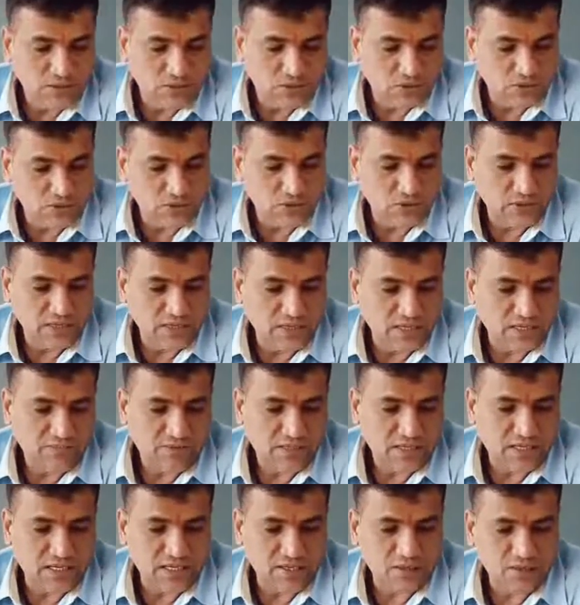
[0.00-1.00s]
So here
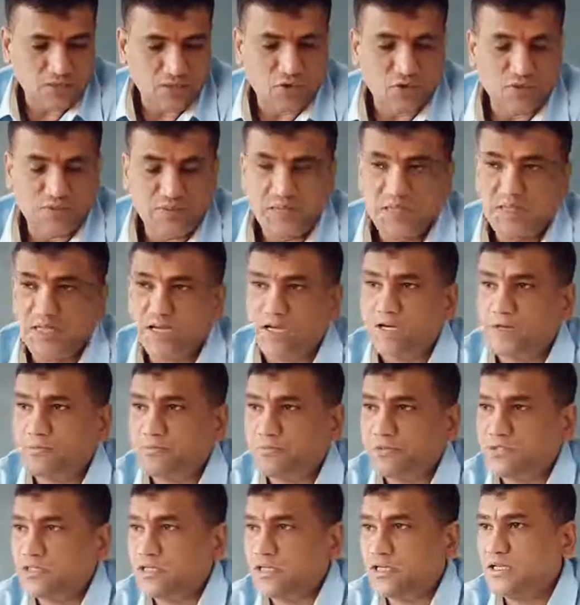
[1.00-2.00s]
we can go with the
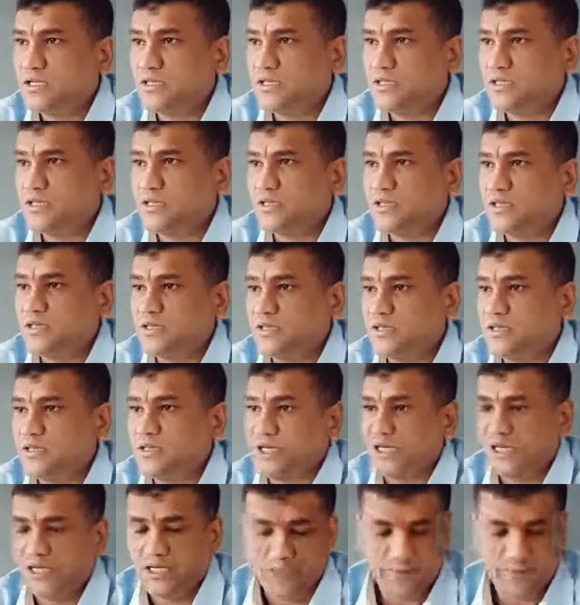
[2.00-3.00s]
option 3.